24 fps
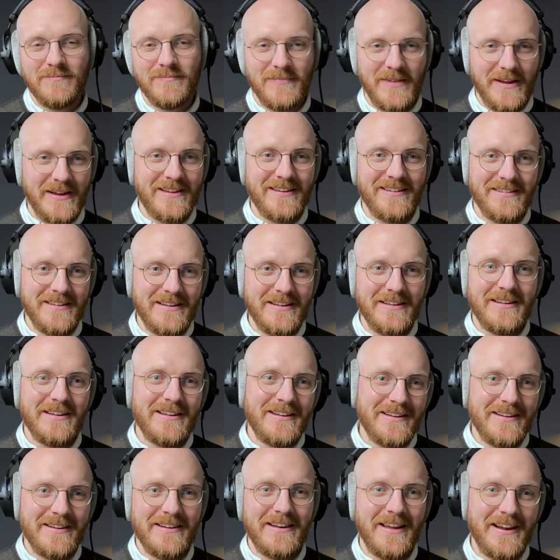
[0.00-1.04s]

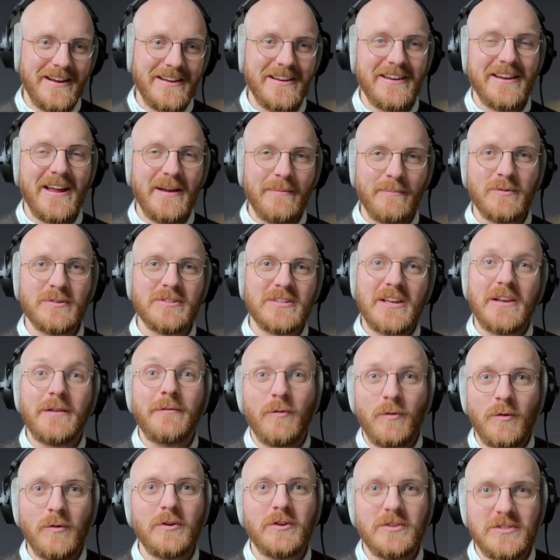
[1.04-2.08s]
99% of
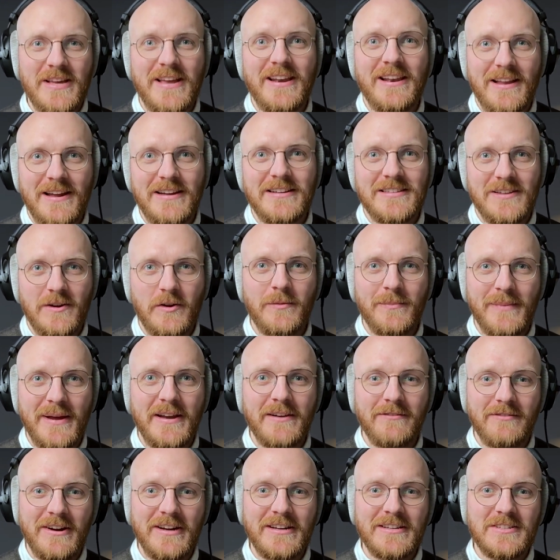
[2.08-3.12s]
all satellites are unmanned,
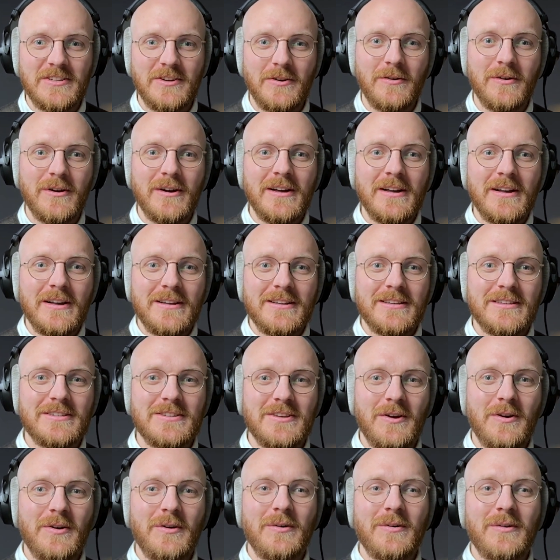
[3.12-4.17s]
right? So,
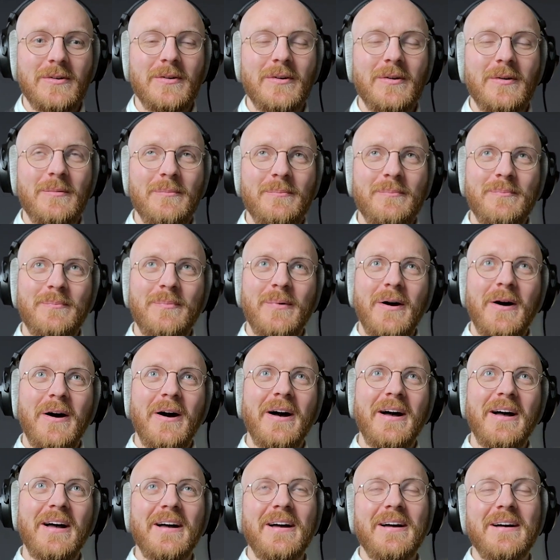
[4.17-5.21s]
but
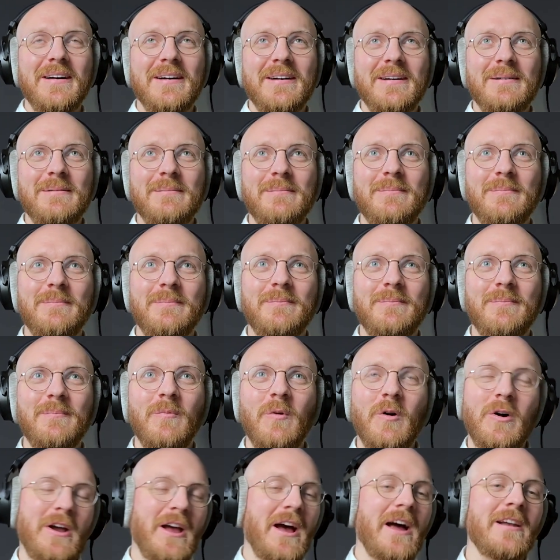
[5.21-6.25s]

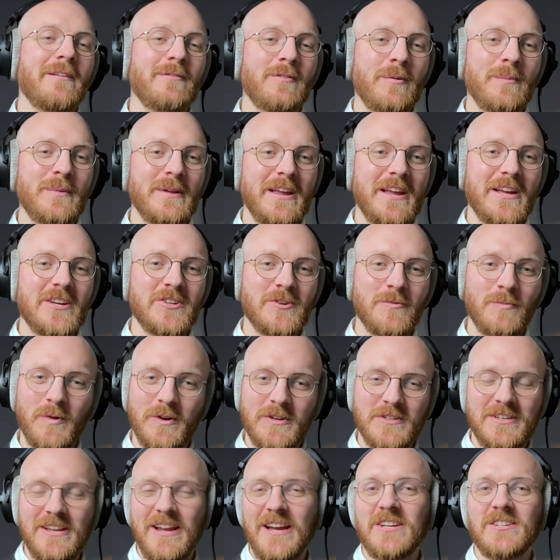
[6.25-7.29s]
what kind of communication? What
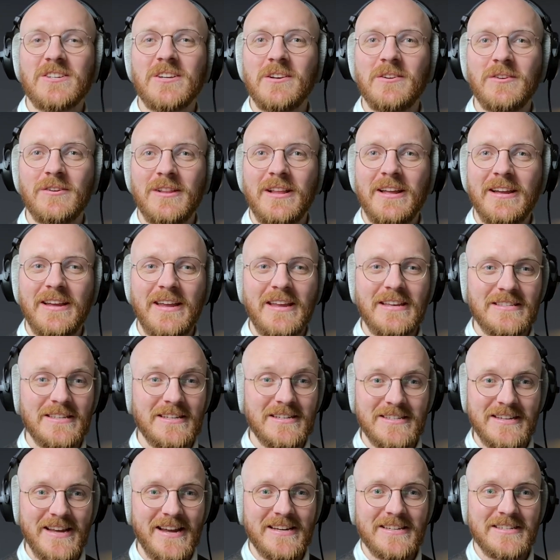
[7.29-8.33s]
does it actually look like? Is it
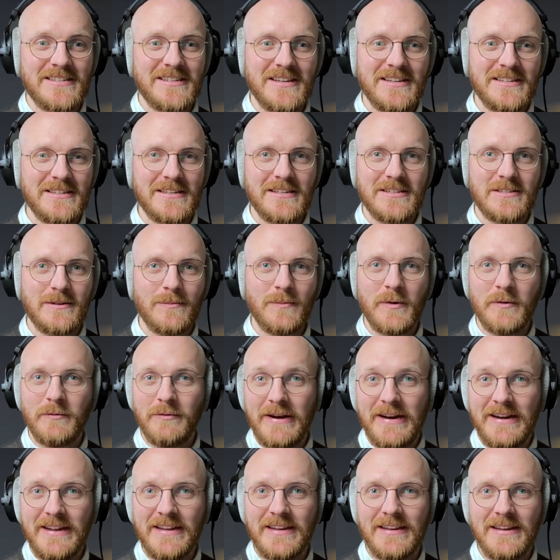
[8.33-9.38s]
text? Is it someone
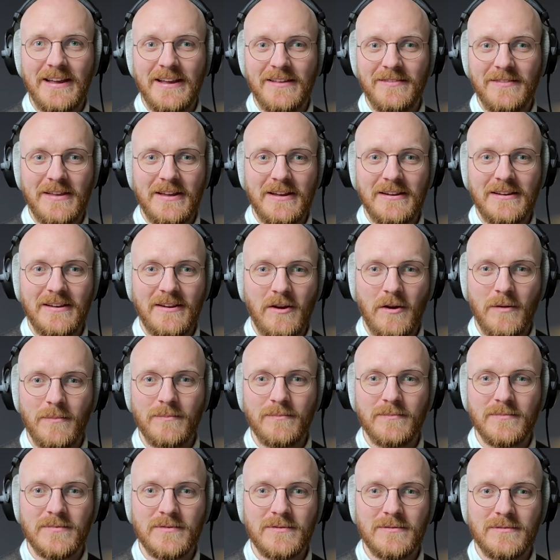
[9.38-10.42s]
writing and then there
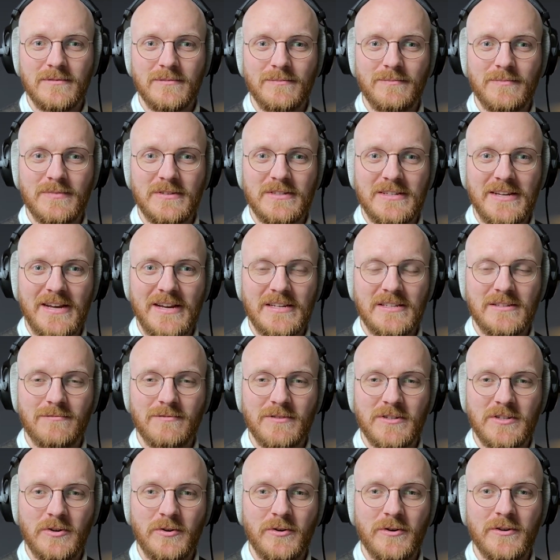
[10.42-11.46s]
comes text
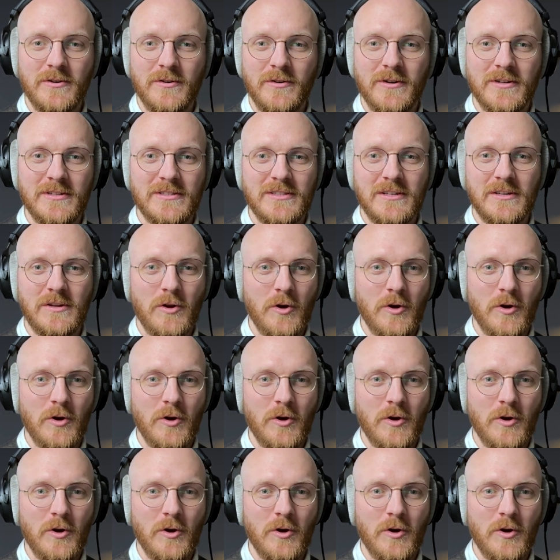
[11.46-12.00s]
return, or is it